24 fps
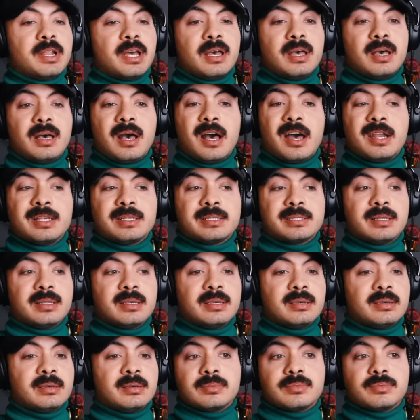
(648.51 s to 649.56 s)
I,
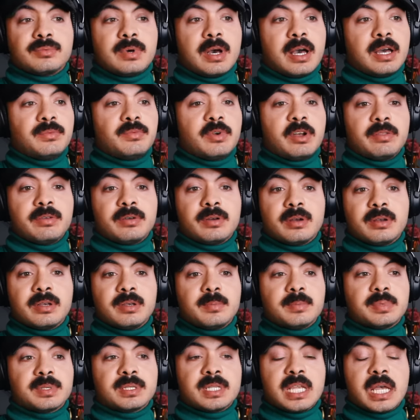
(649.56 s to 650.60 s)
honestly, I'd rather
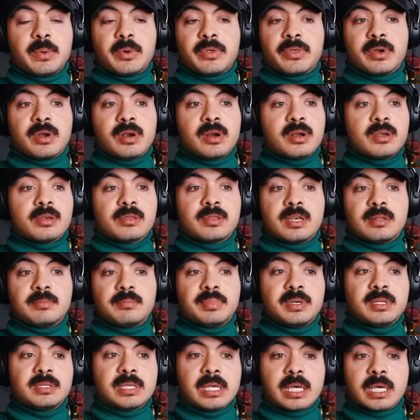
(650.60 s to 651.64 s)
him stay with her than
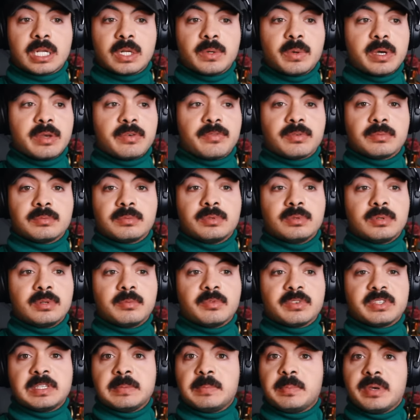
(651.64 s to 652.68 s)
be taken away from, you know,
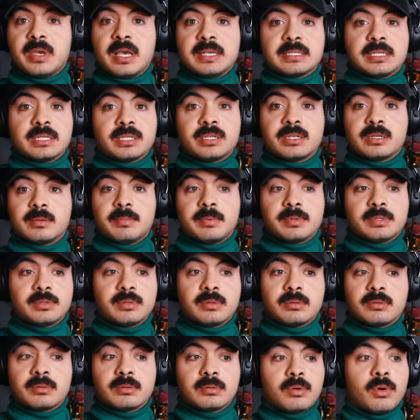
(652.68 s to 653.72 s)
for CPS and shit
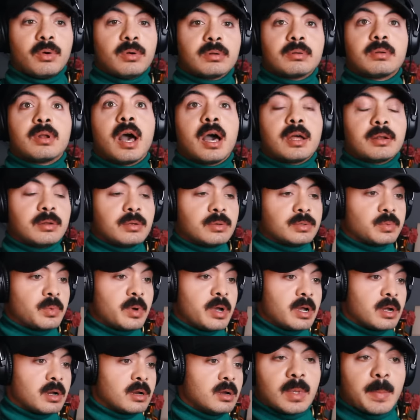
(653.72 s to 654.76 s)
to God knows
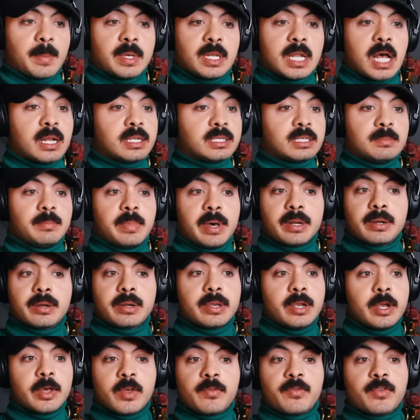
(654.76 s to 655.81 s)
where. I mean, honestly, better
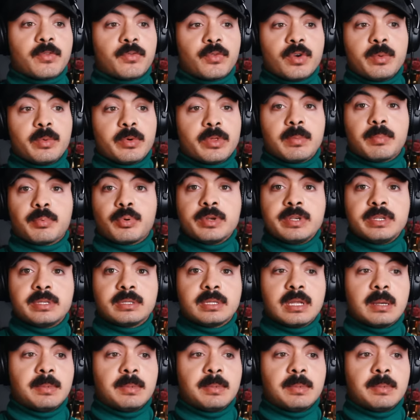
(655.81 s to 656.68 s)
here than for free with a priest.